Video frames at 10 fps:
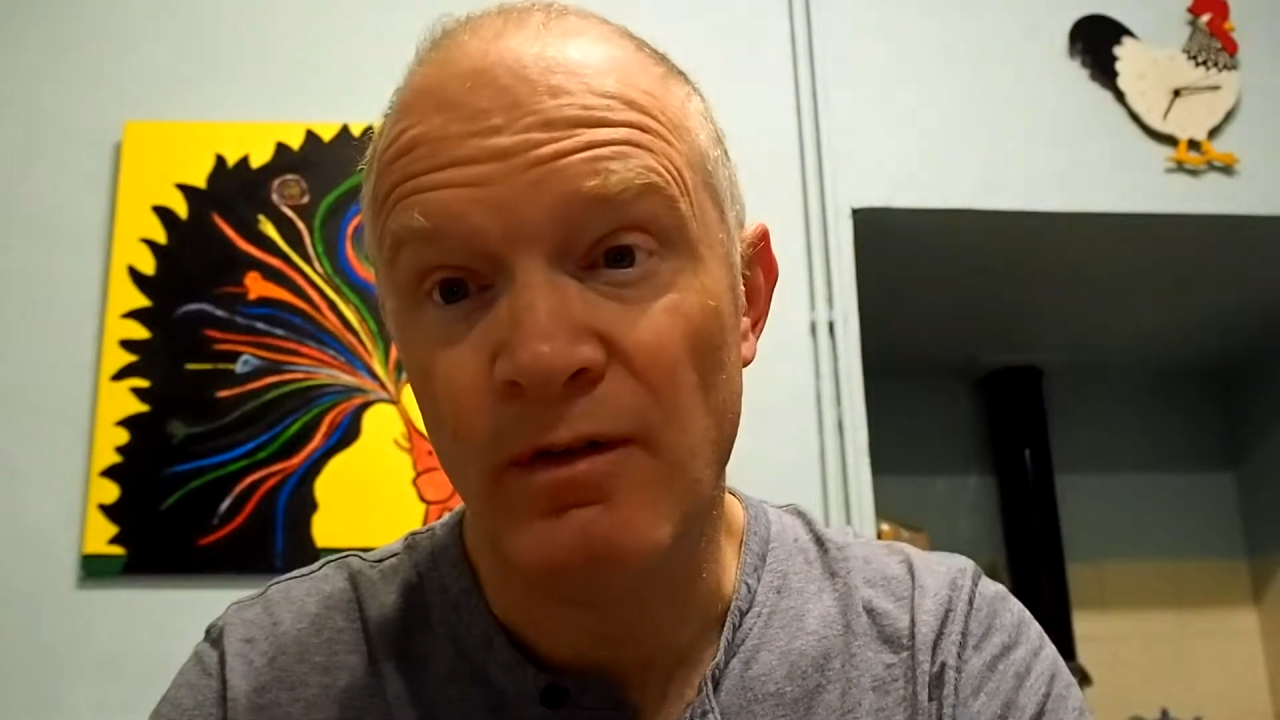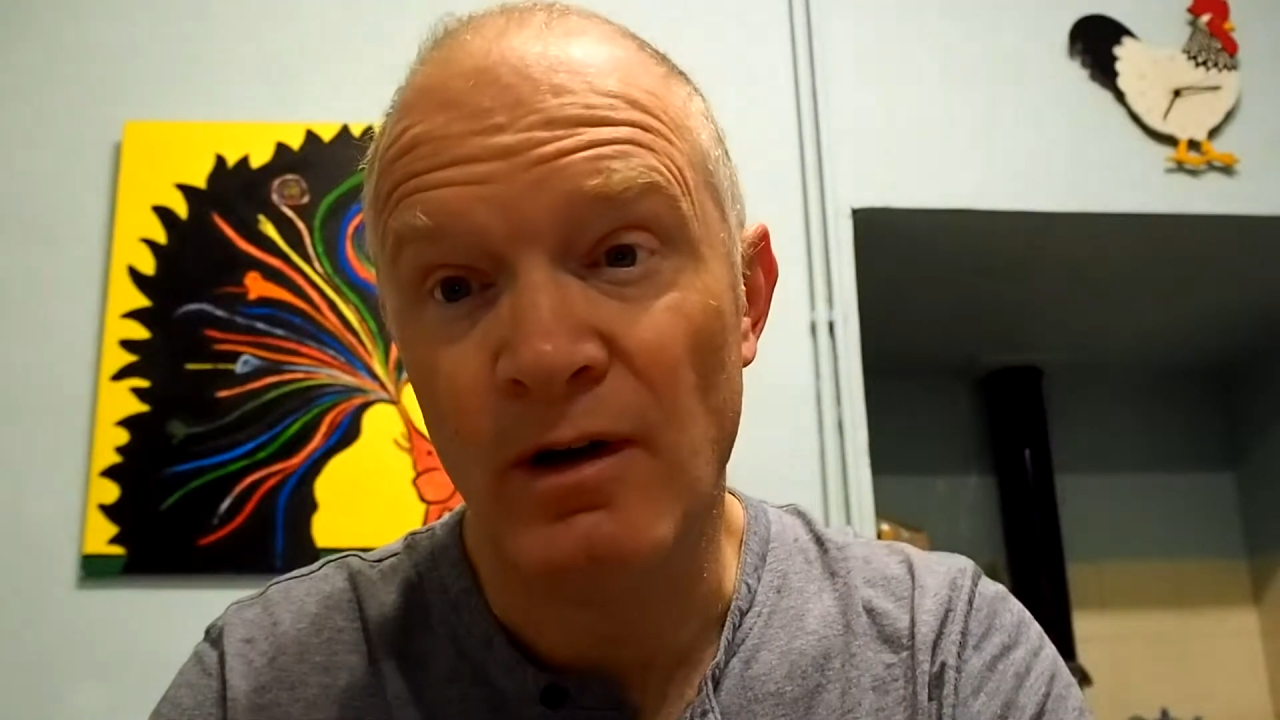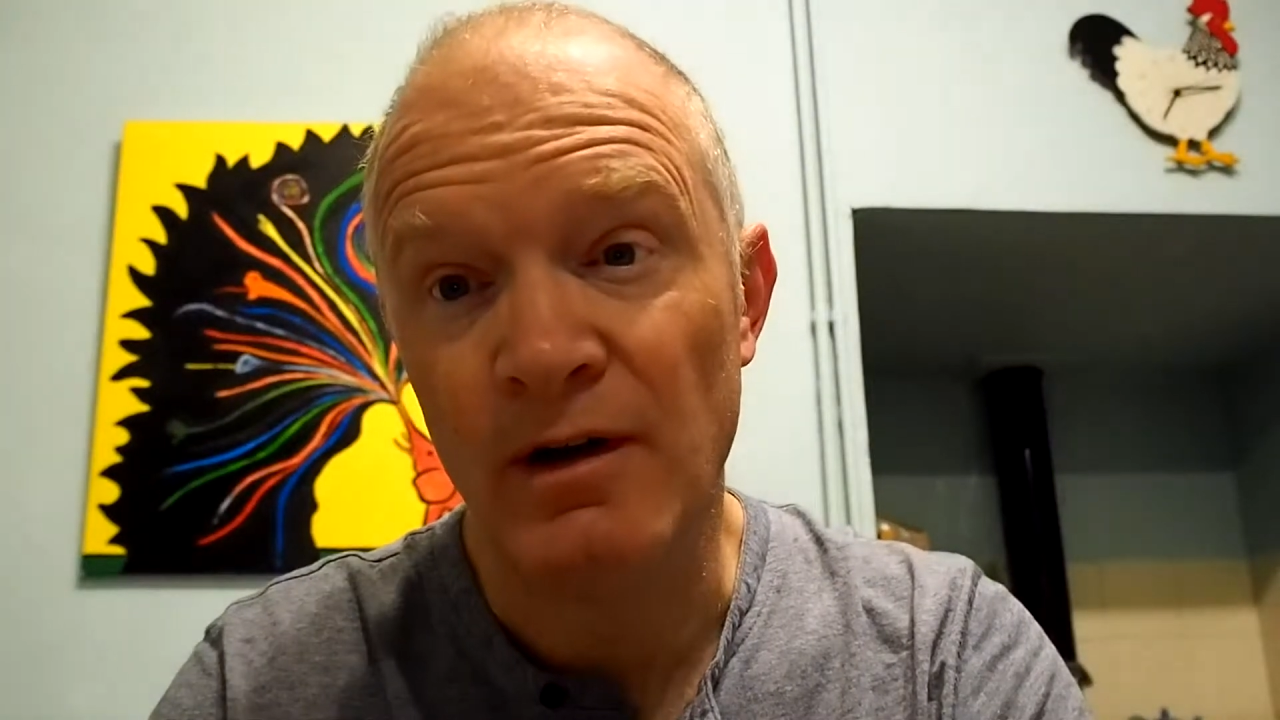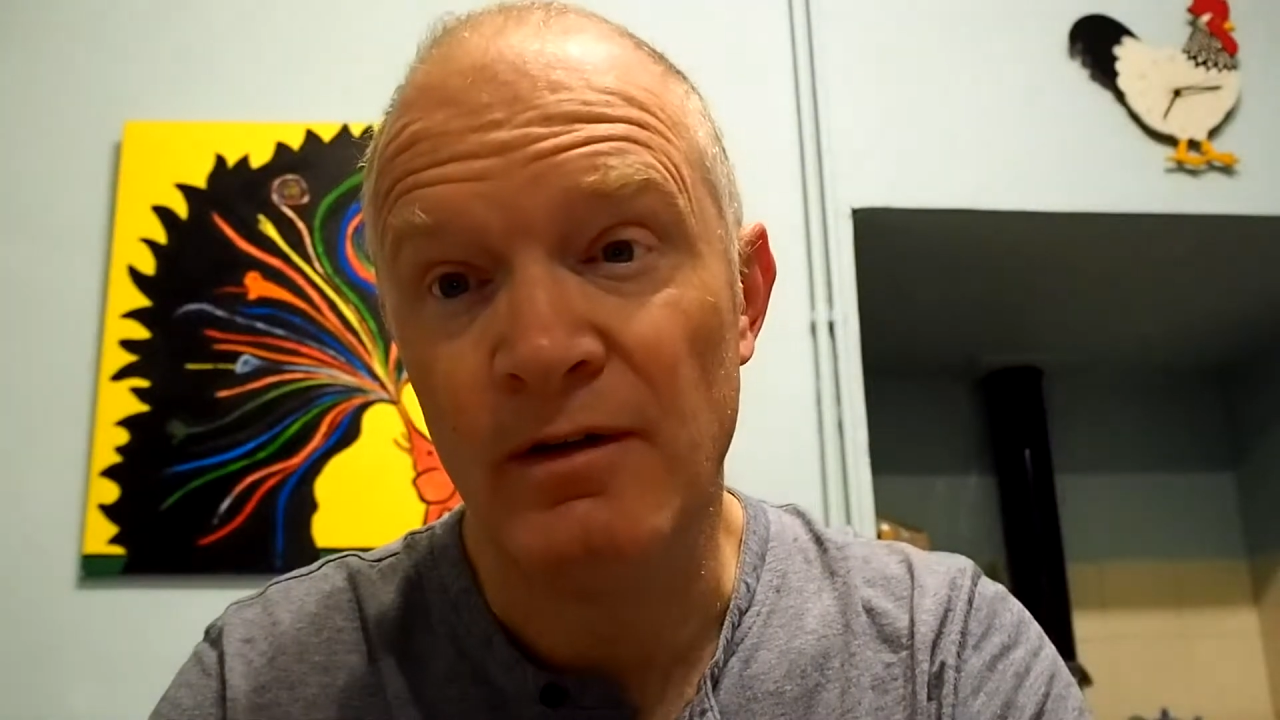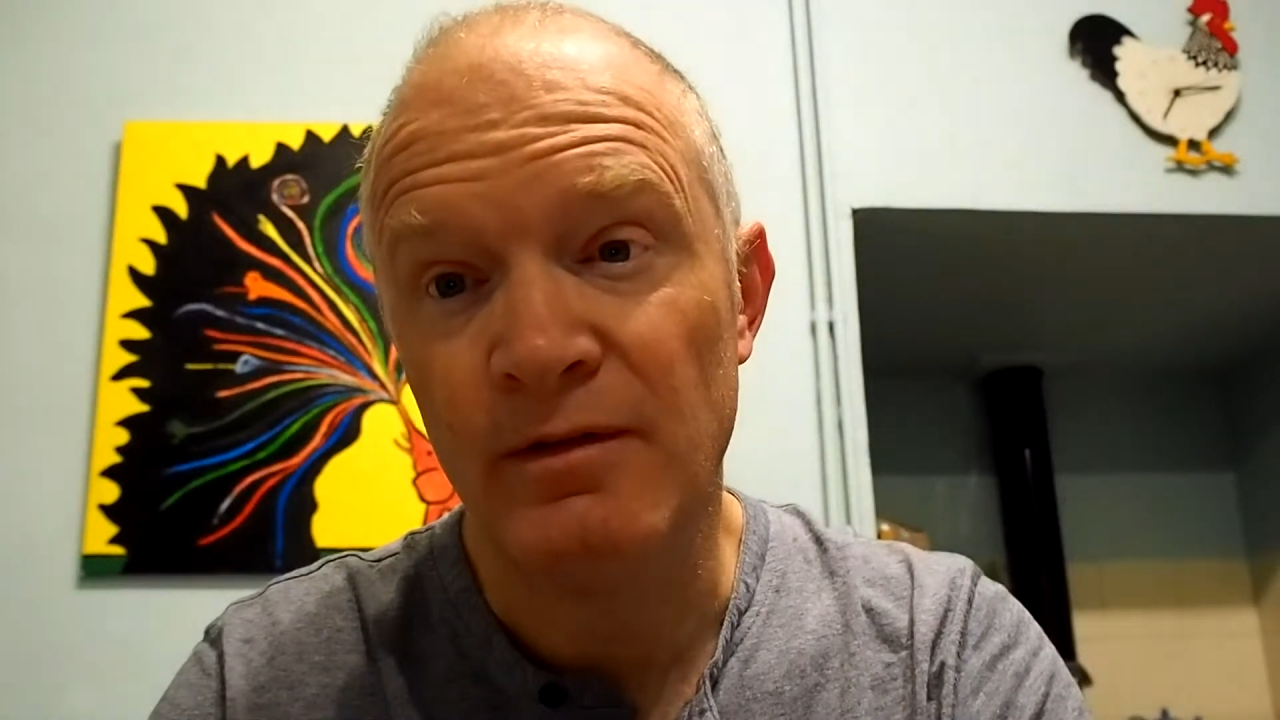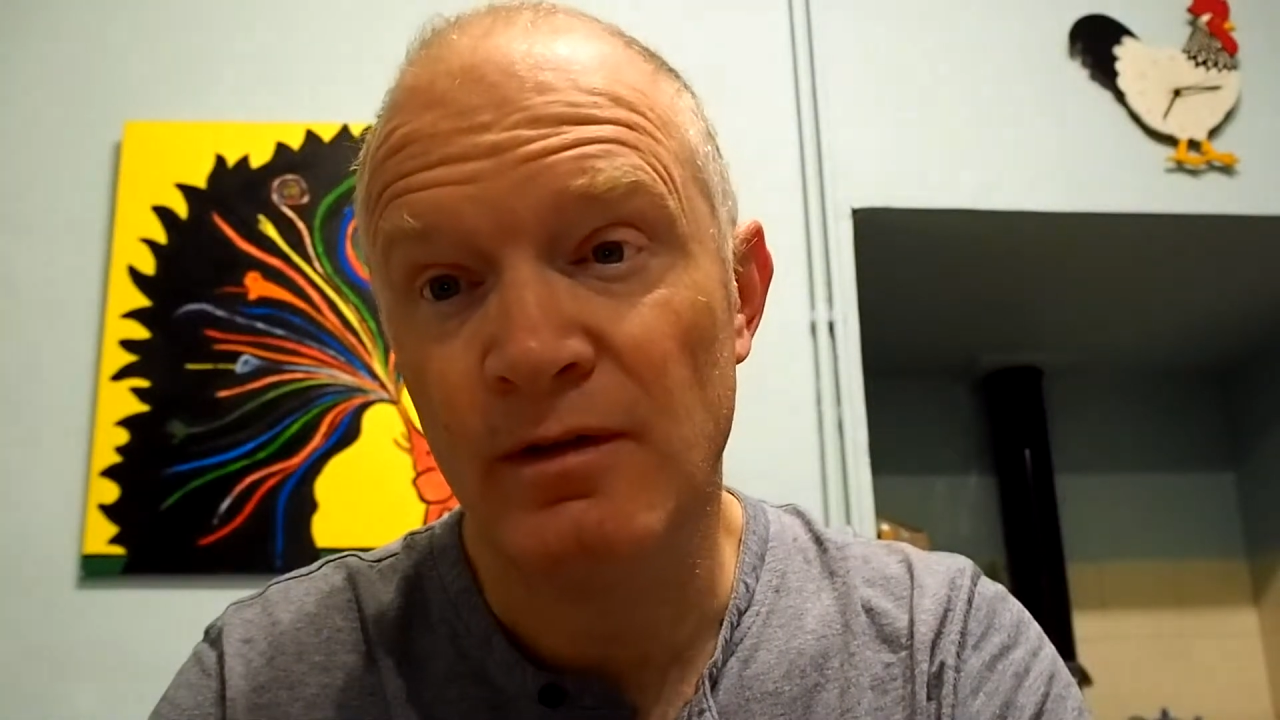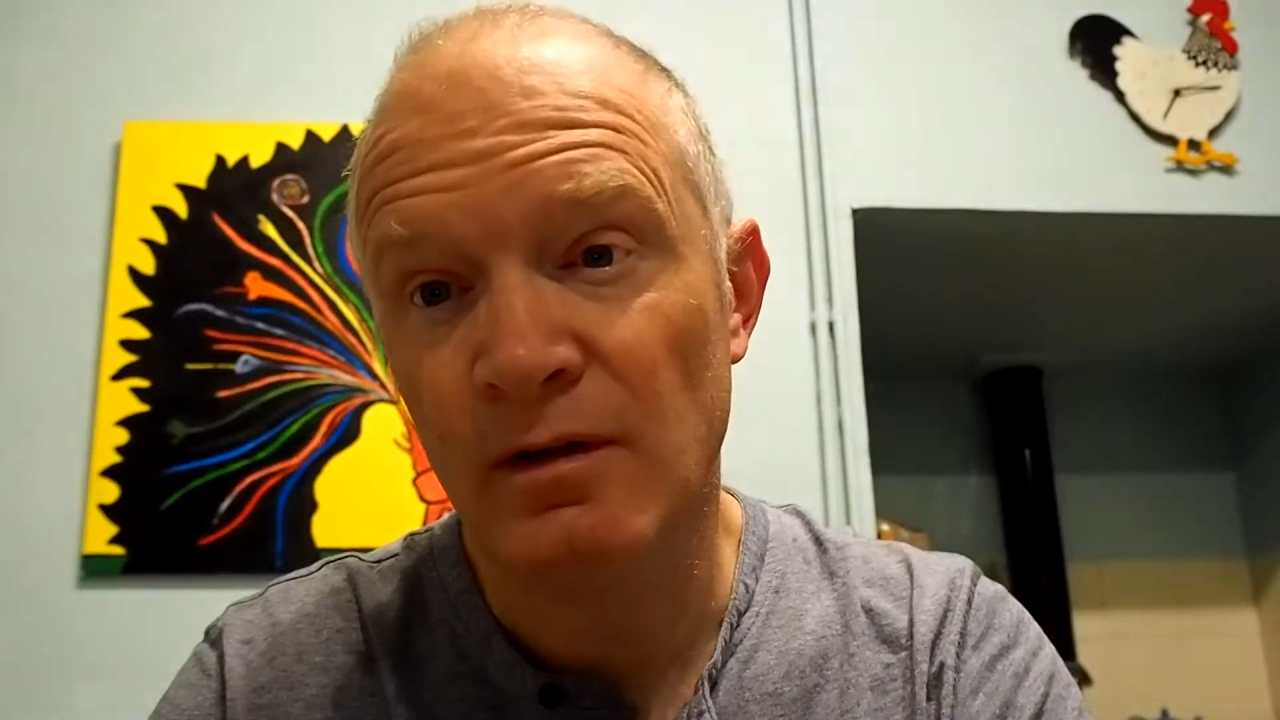5,